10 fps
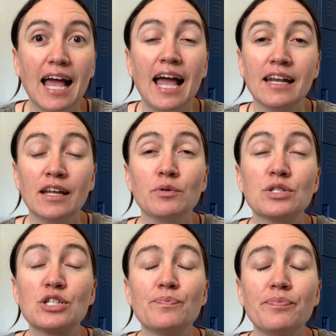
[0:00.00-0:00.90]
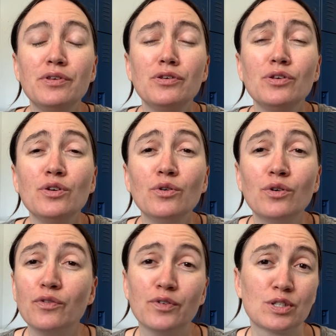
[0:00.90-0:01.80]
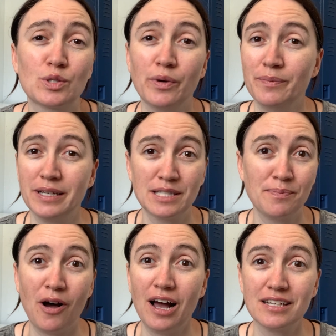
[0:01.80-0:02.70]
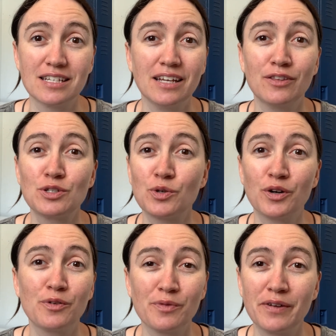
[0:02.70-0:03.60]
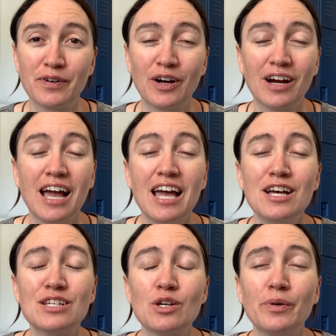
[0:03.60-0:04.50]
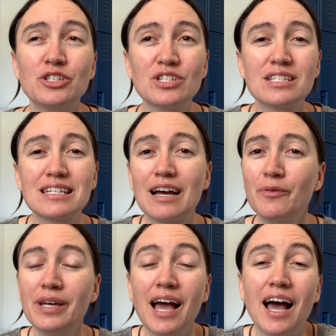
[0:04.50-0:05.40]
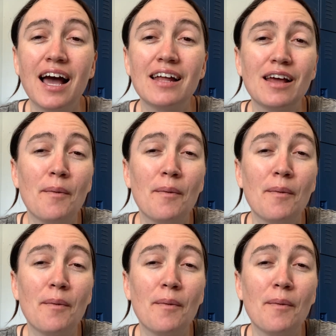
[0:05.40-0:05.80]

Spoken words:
and it was this beautiful swimming spot in the Jordan River. So we had